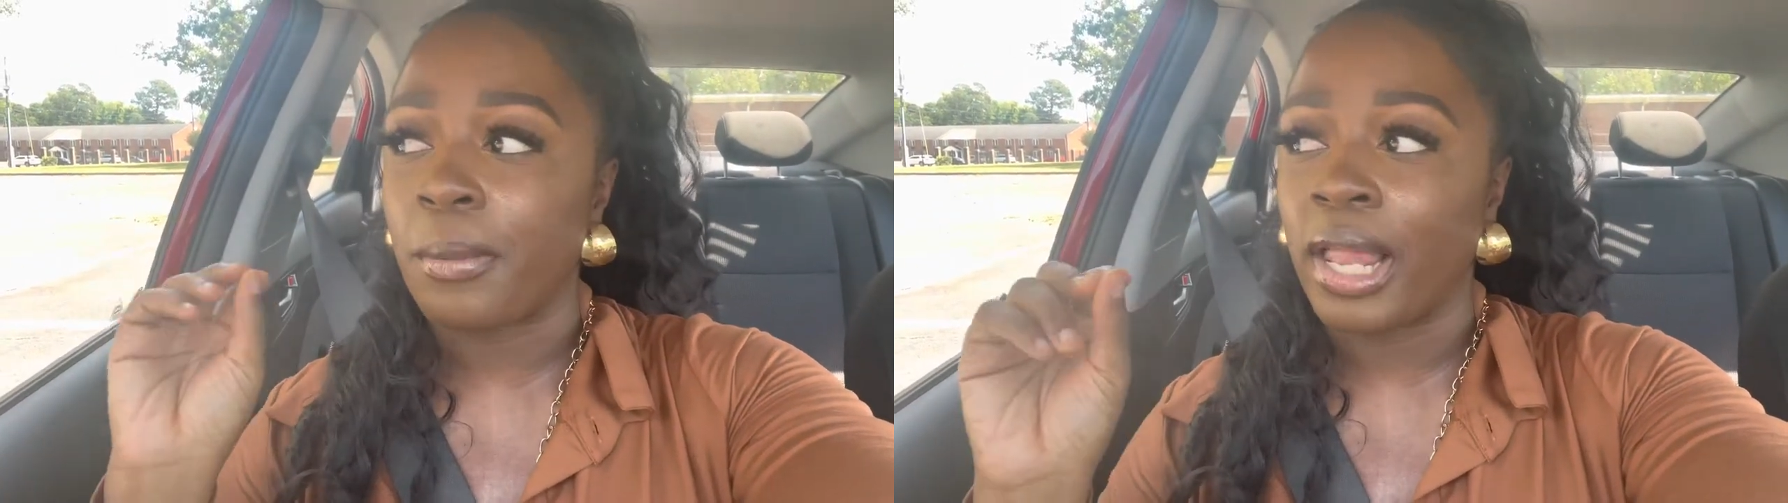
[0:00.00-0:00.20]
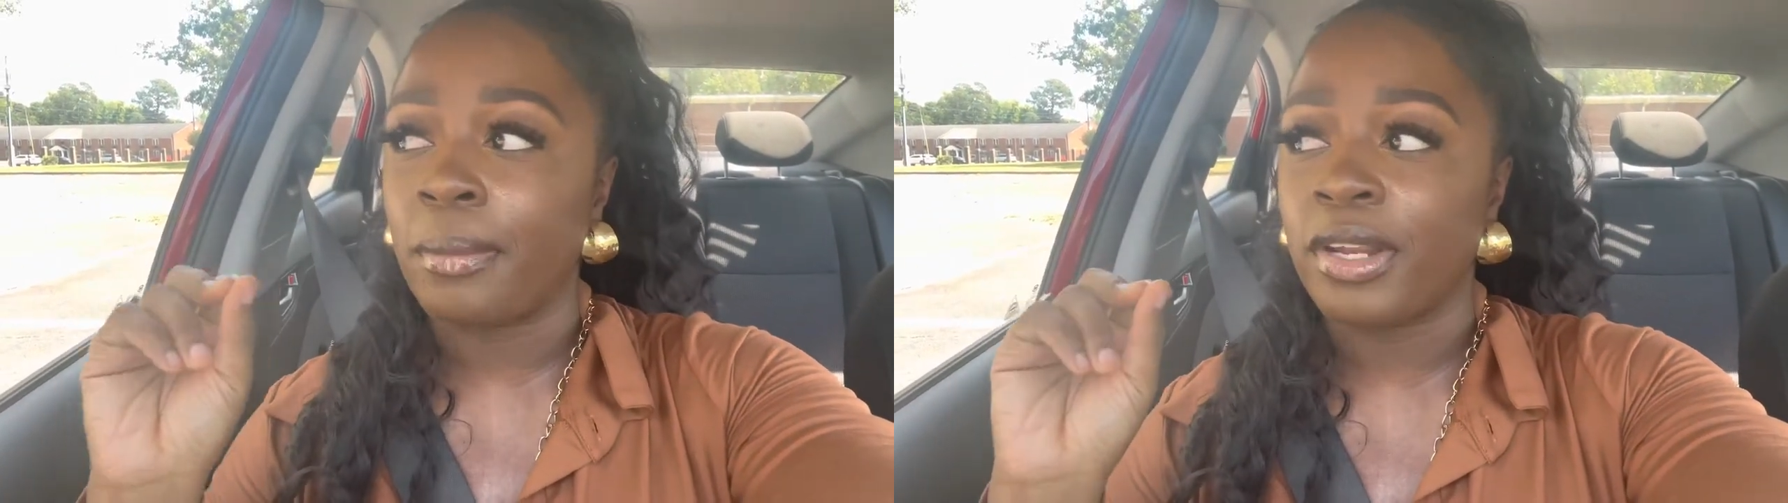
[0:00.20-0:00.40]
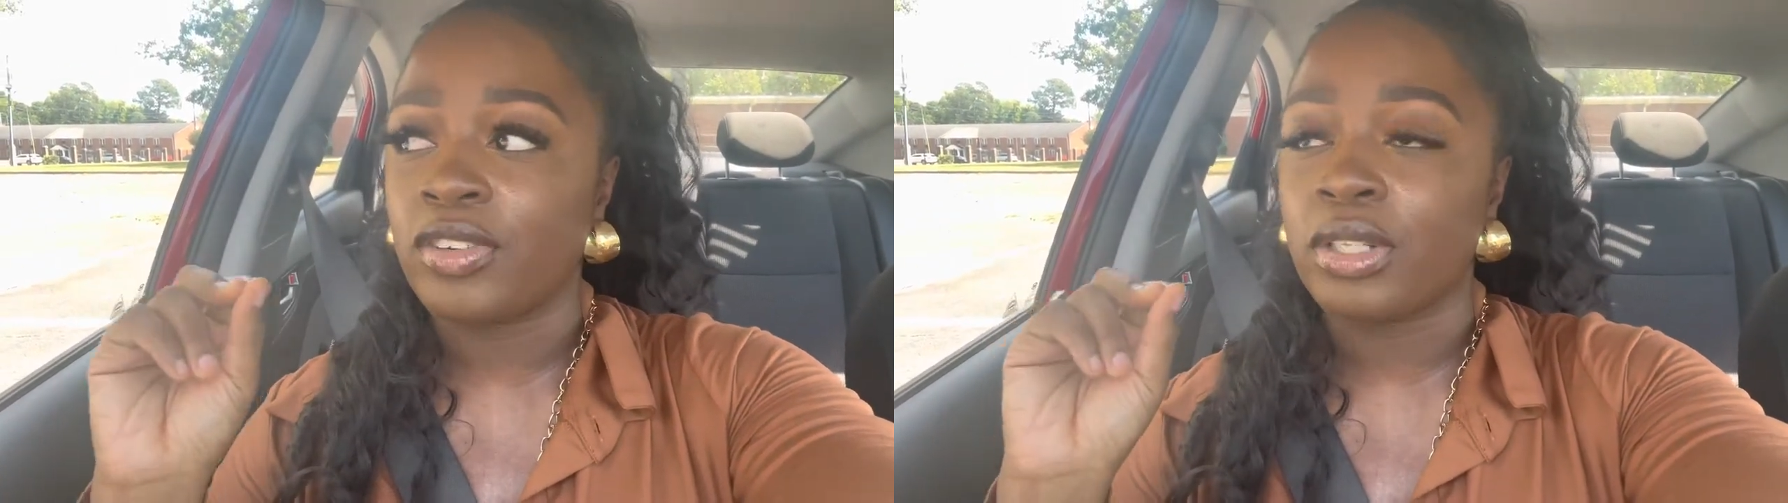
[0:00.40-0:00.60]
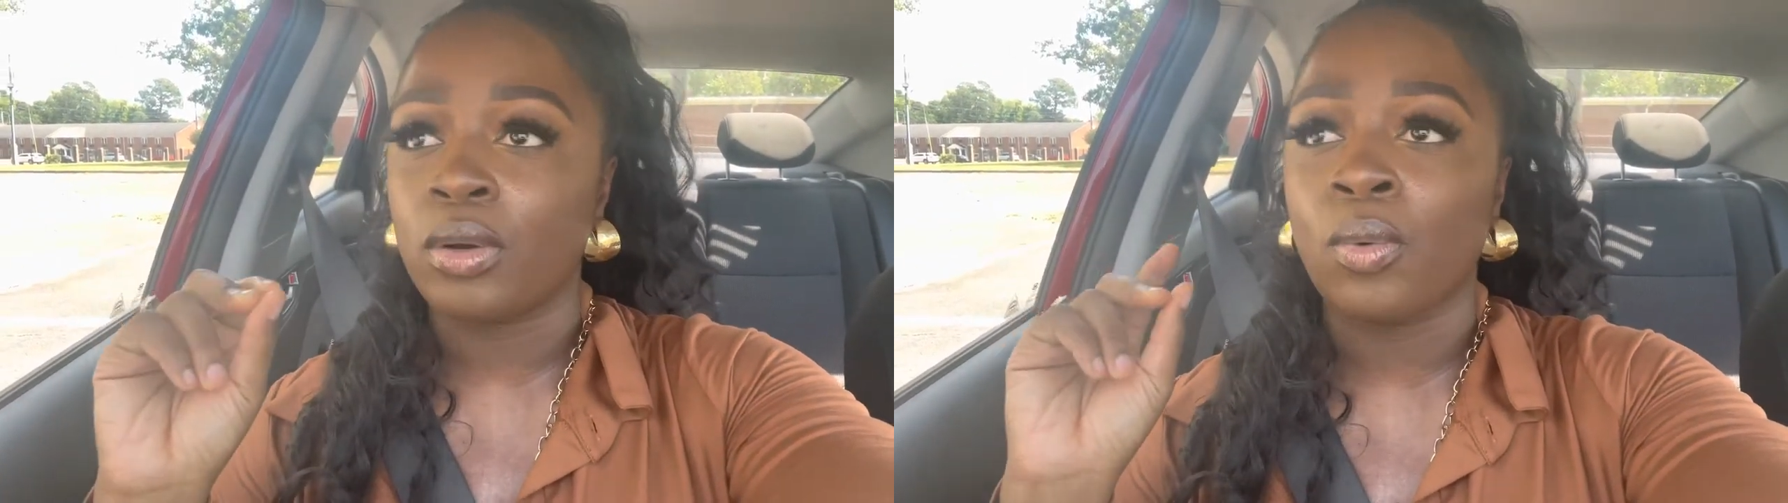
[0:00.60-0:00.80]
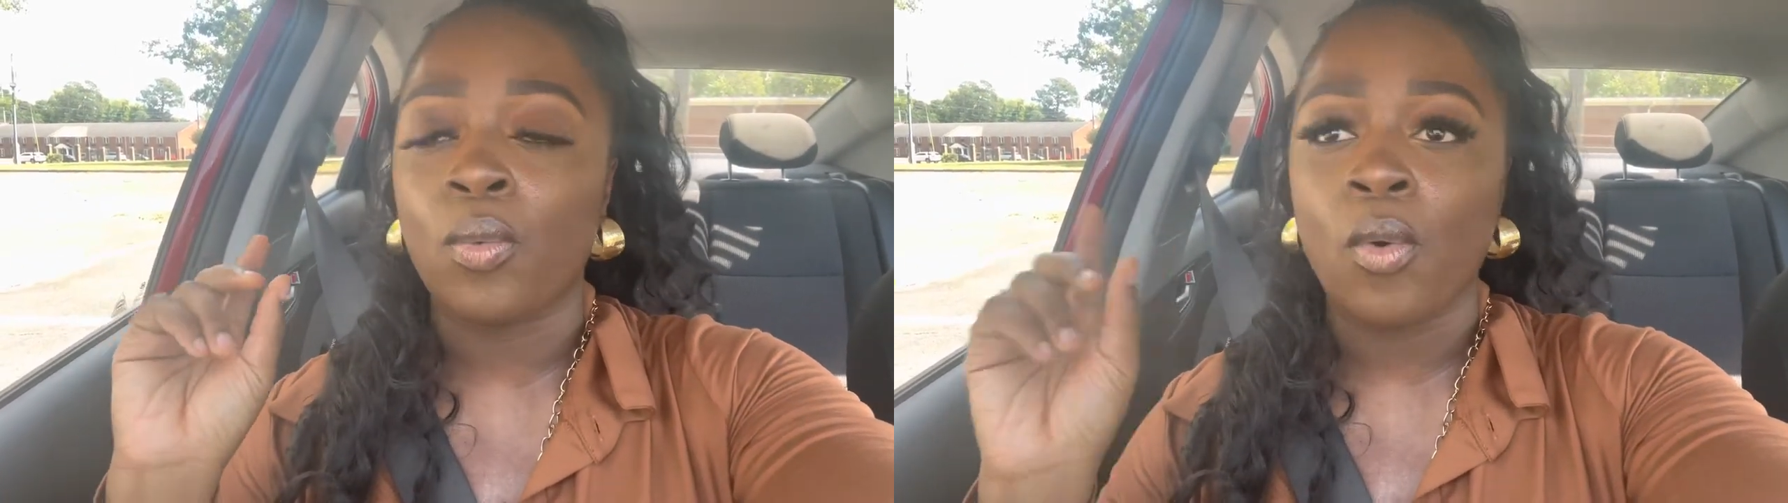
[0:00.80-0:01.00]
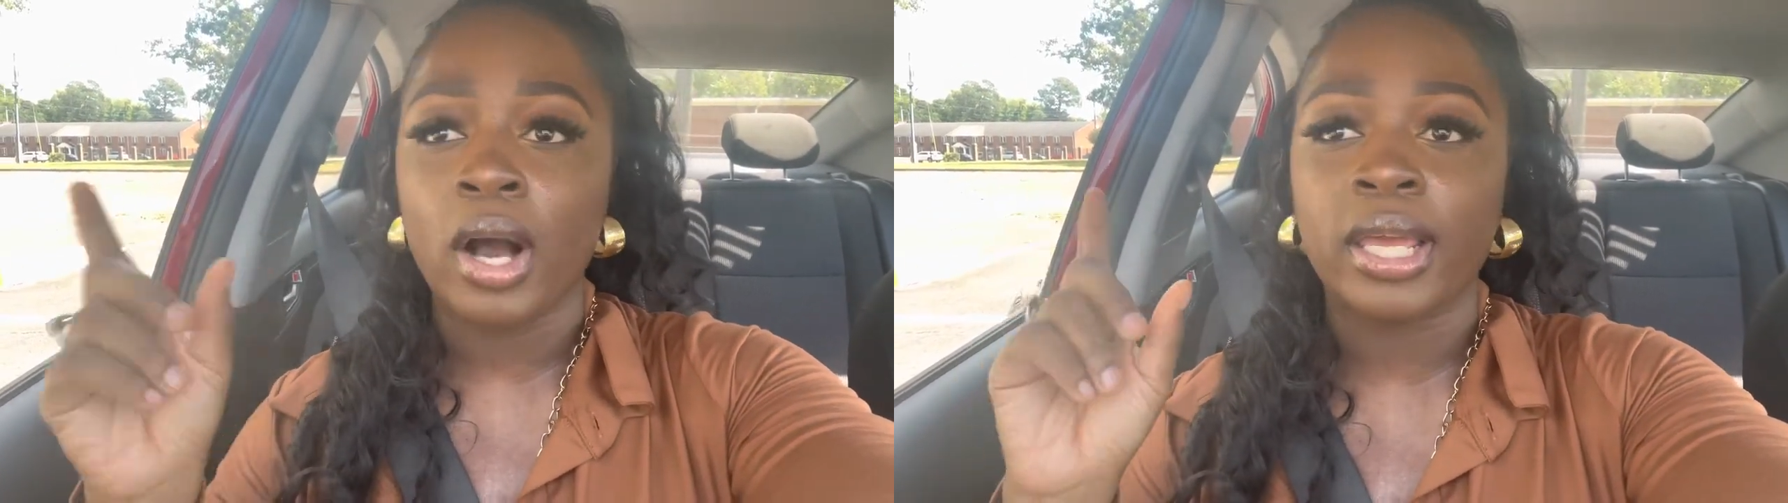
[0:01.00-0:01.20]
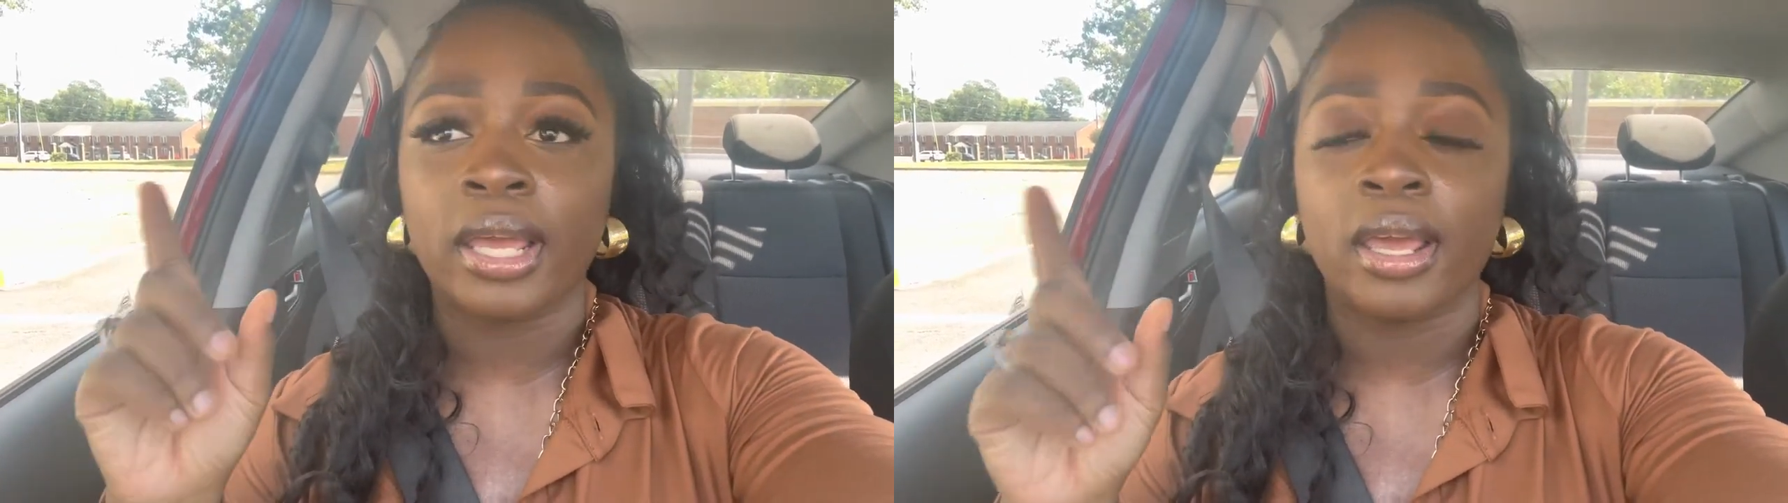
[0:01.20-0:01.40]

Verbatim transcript: elementary school walking